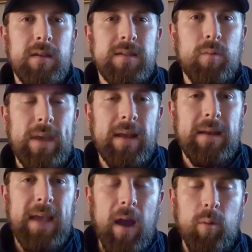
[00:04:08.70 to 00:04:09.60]
So we can
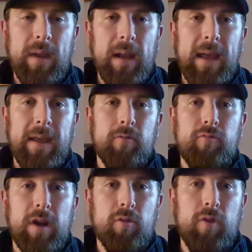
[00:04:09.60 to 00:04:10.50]
calculate
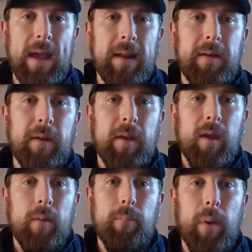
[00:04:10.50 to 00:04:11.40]
regret
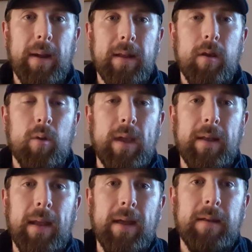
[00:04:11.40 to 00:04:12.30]
by
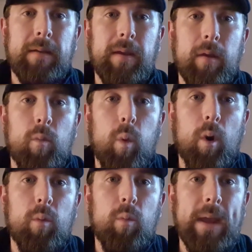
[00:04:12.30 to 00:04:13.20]
looking at
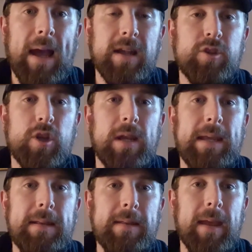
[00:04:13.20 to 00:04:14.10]
what we
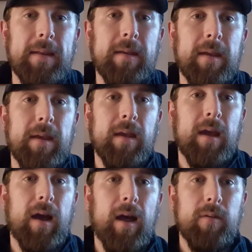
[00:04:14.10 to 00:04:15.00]
actually did
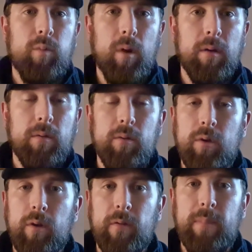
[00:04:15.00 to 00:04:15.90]
and what
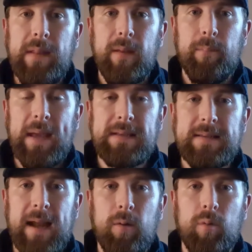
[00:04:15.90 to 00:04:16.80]
could have been the
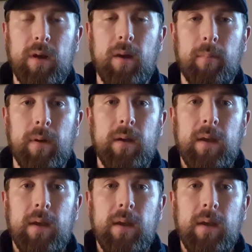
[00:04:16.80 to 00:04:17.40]
best outcome.